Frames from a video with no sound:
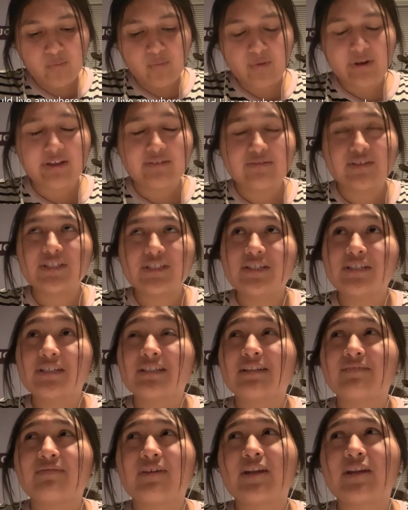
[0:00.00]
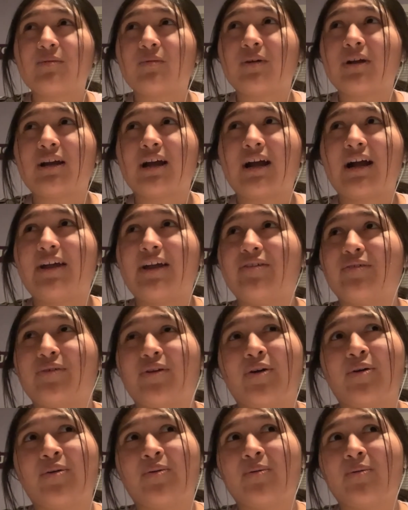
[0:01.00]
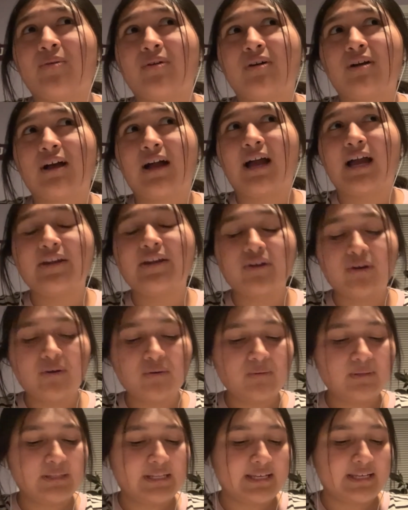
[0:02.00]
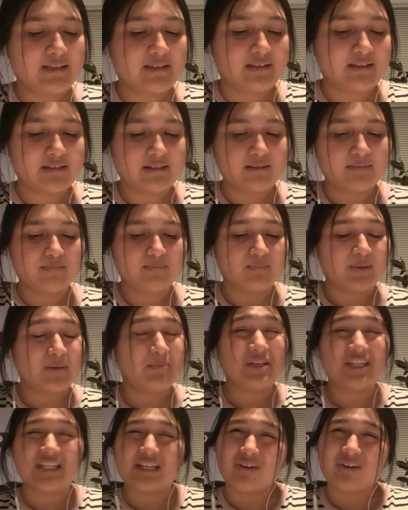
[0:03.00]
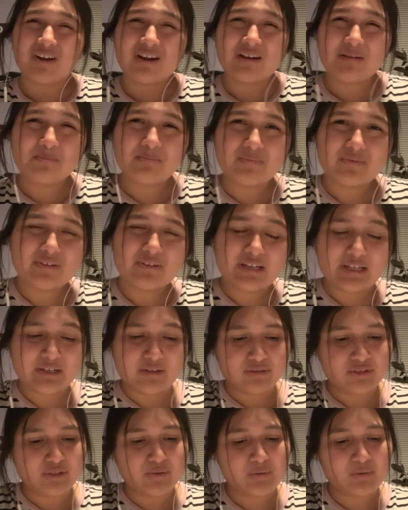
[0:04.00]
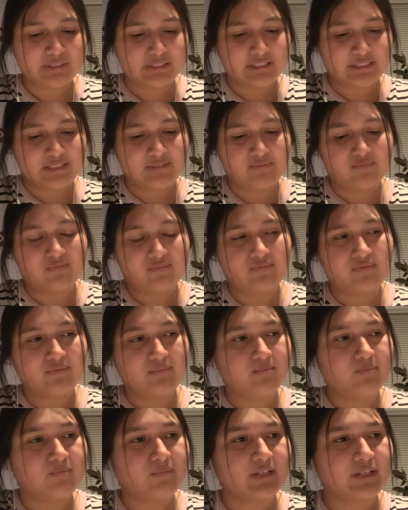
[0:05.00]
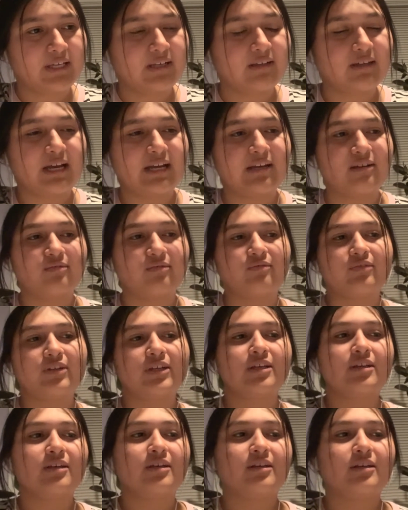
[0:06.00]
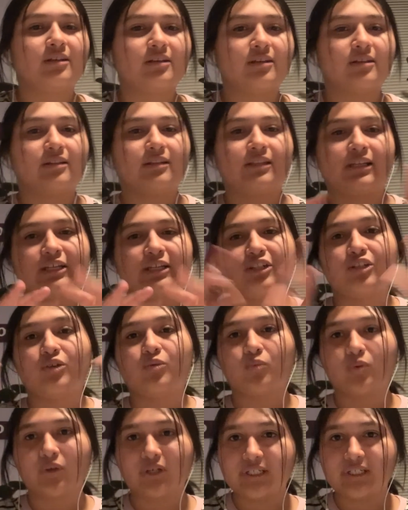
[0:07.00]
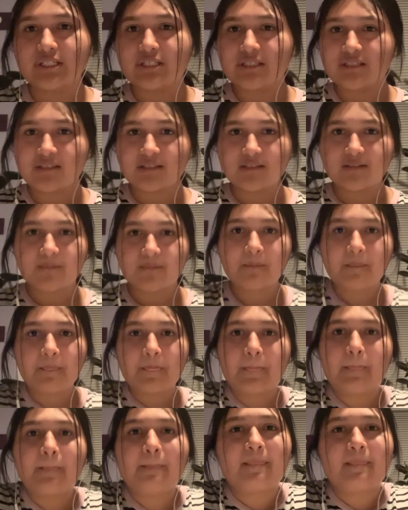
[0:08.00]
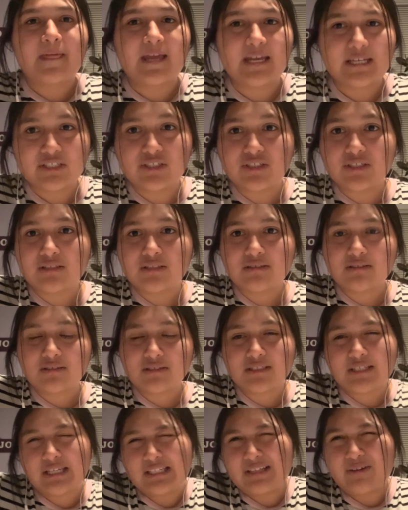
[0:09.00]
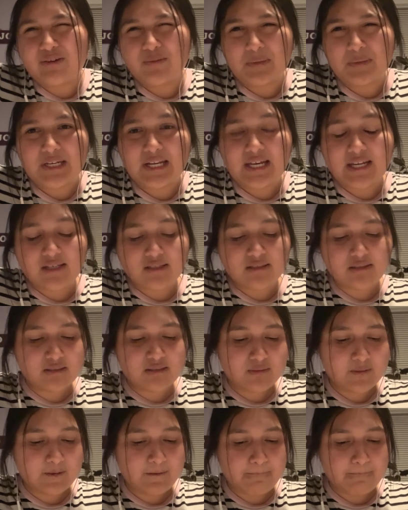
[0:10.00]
If she could live anywhere, I don't know. I know like maybe Europe. I know she wants to live like kind of like in the woods. I think she said that would be nice.